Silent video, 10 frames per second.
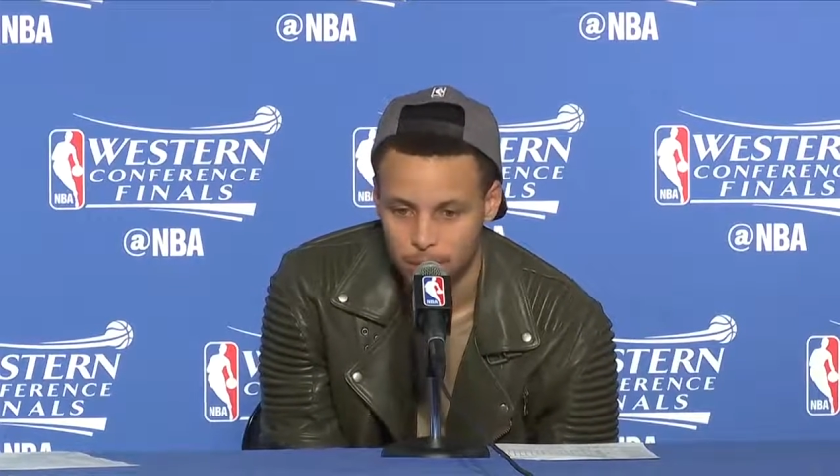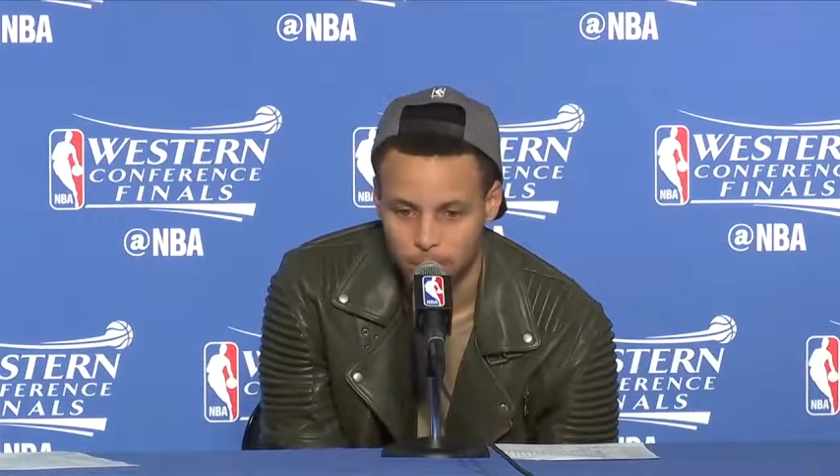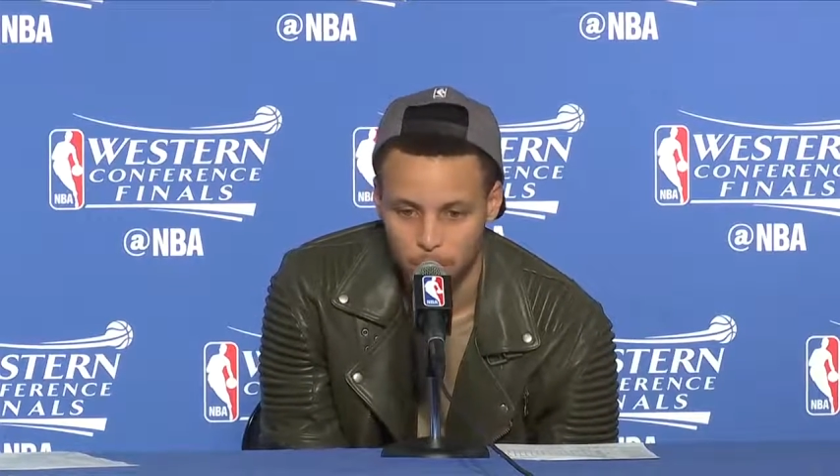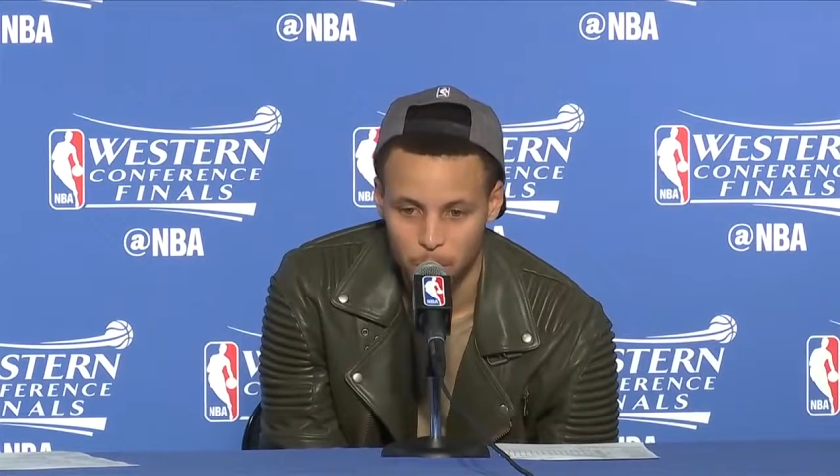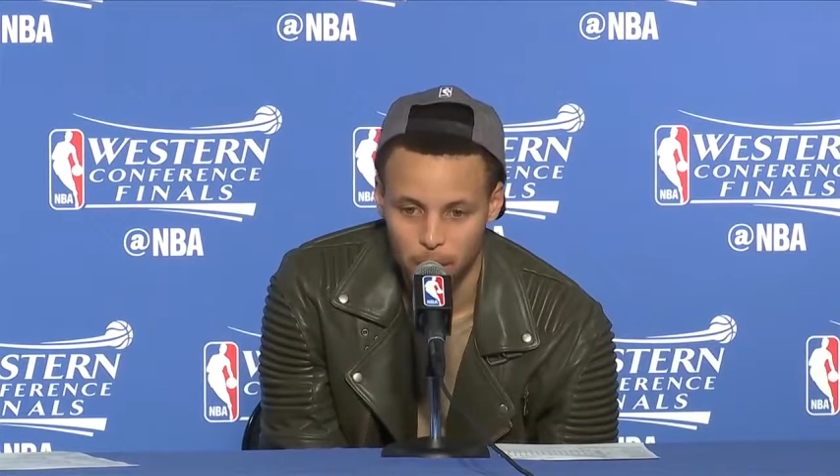
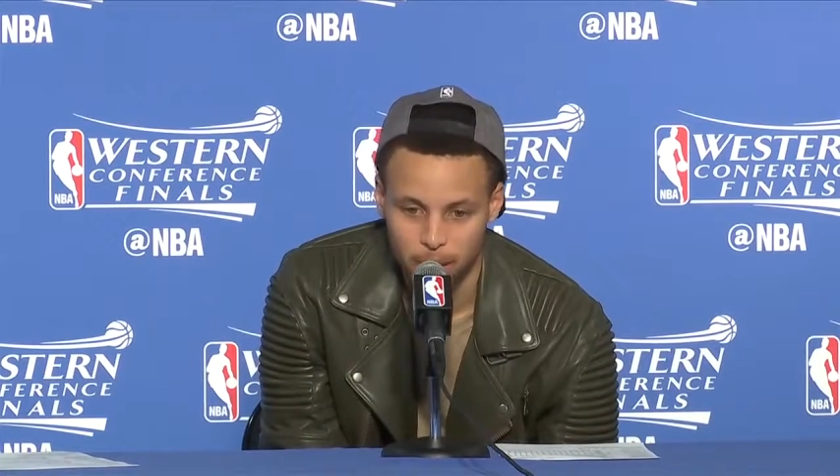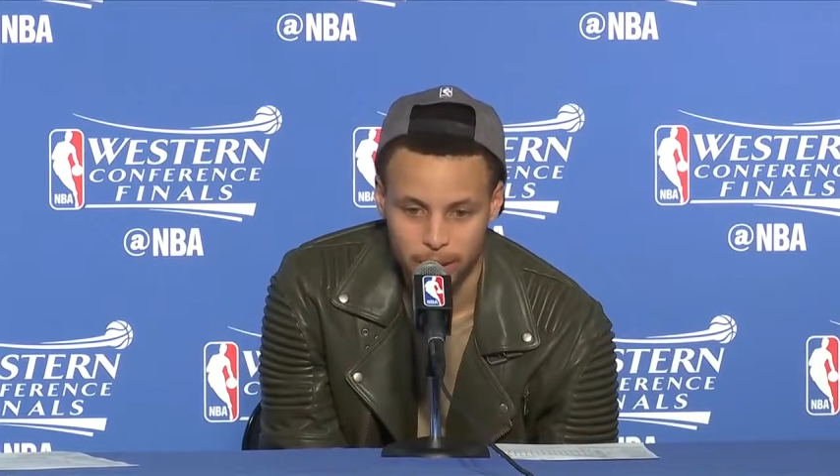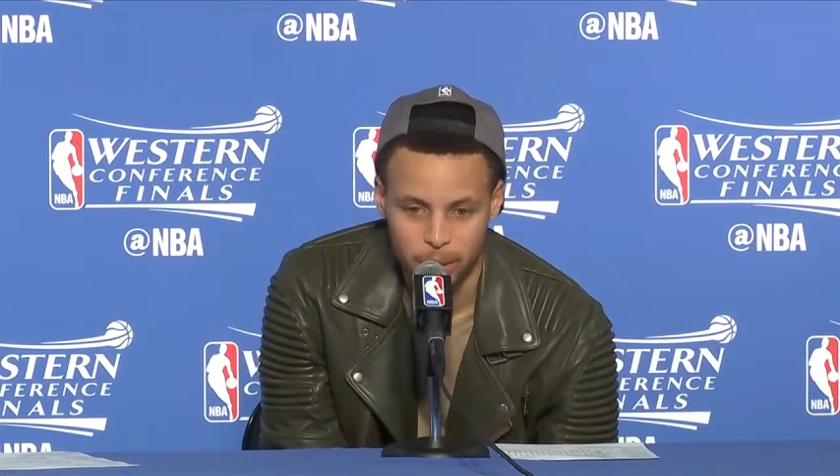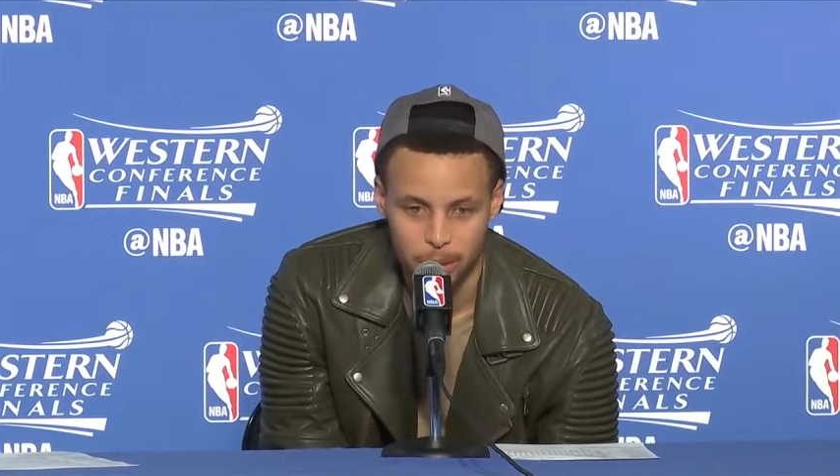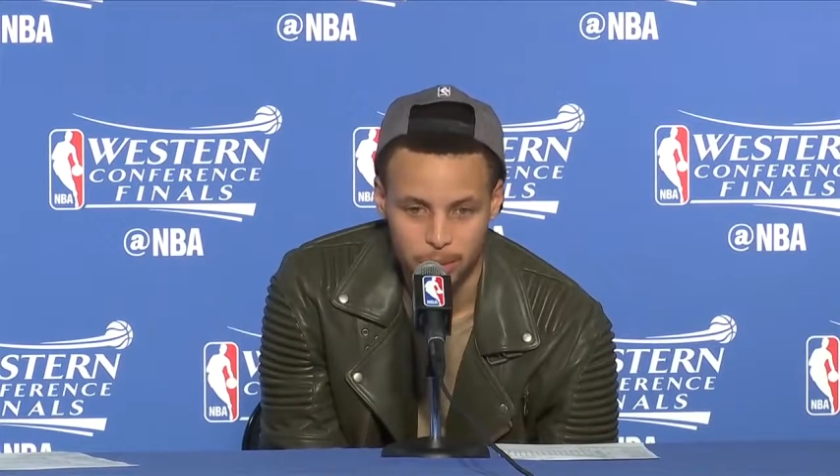for a while
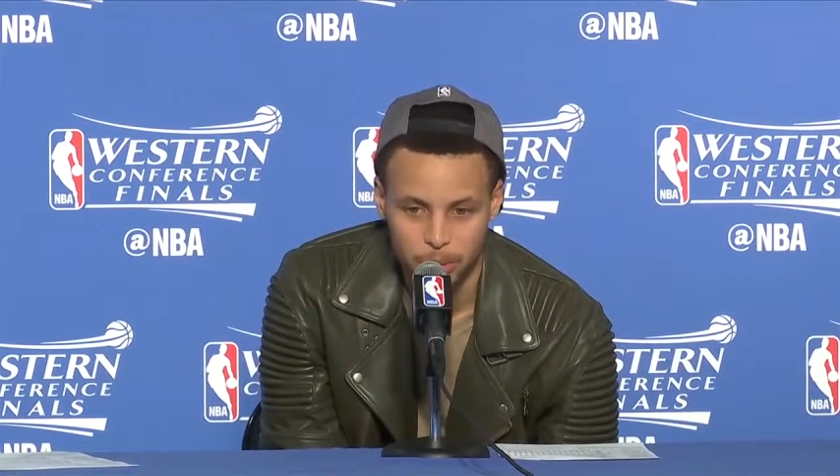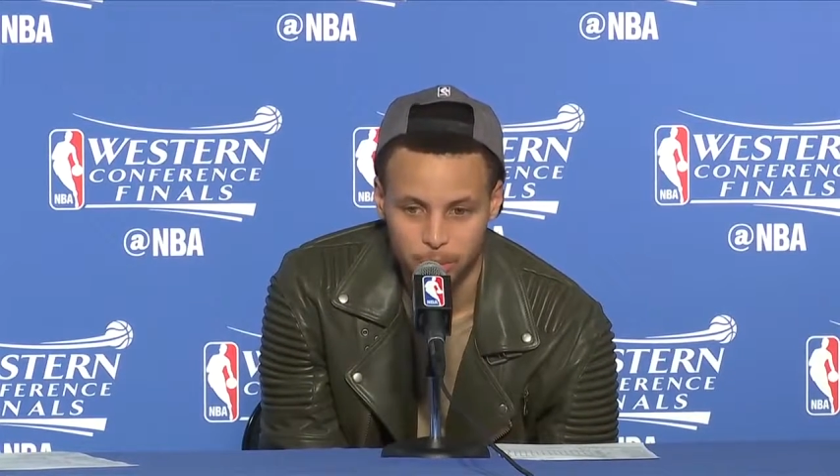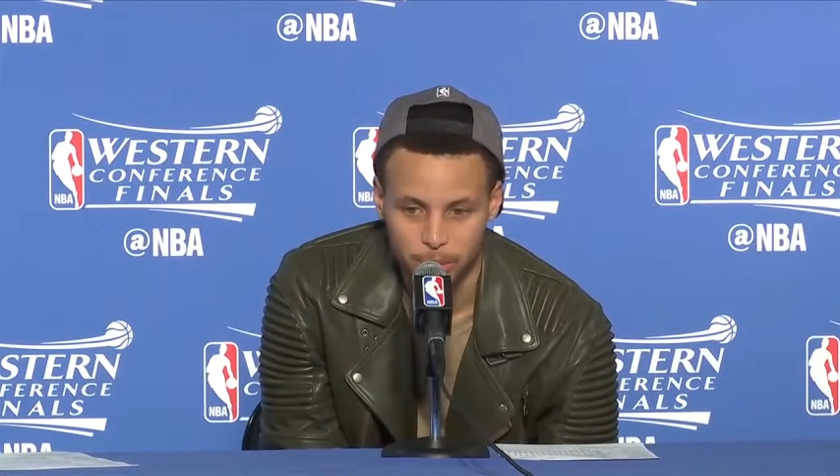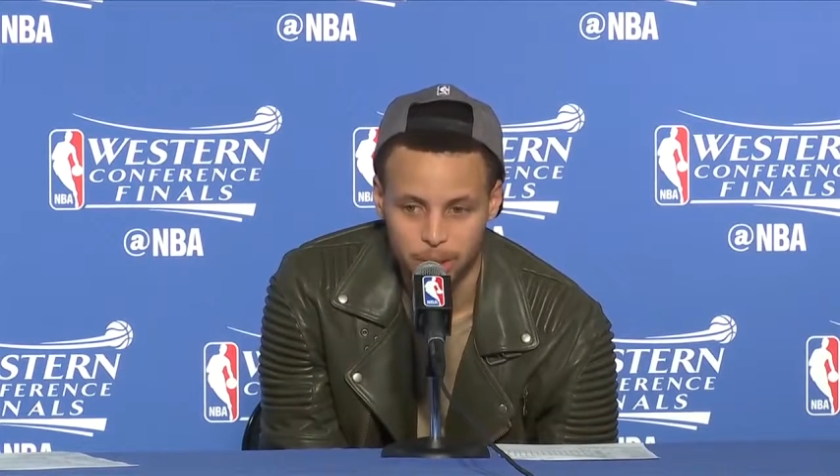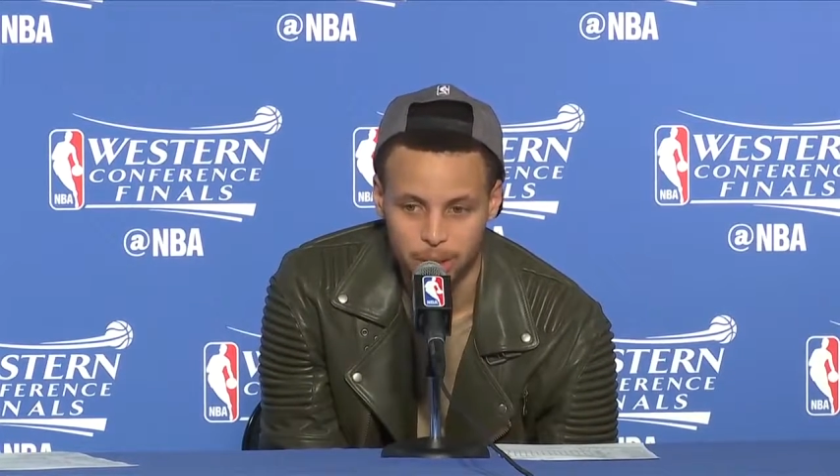now, and we
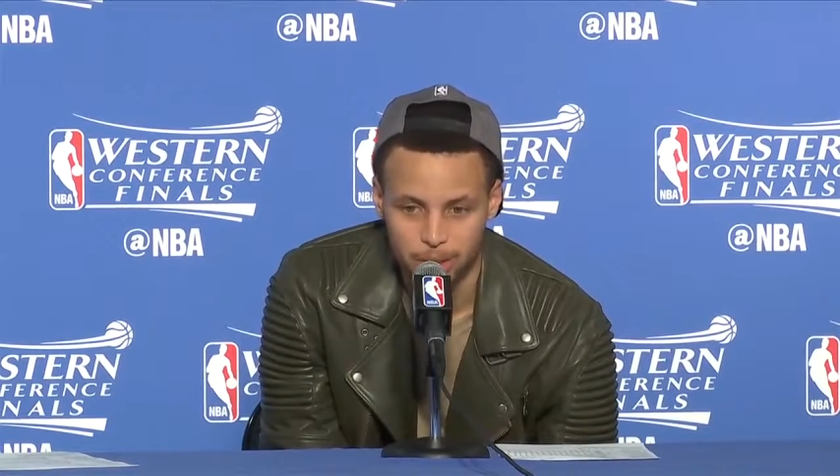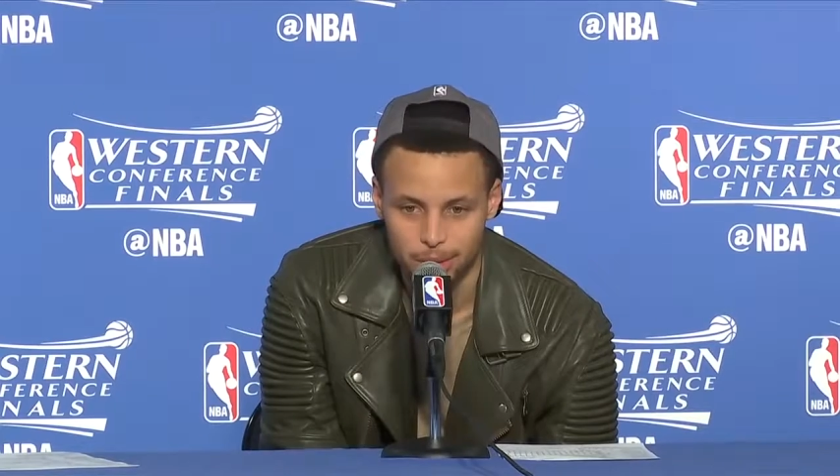really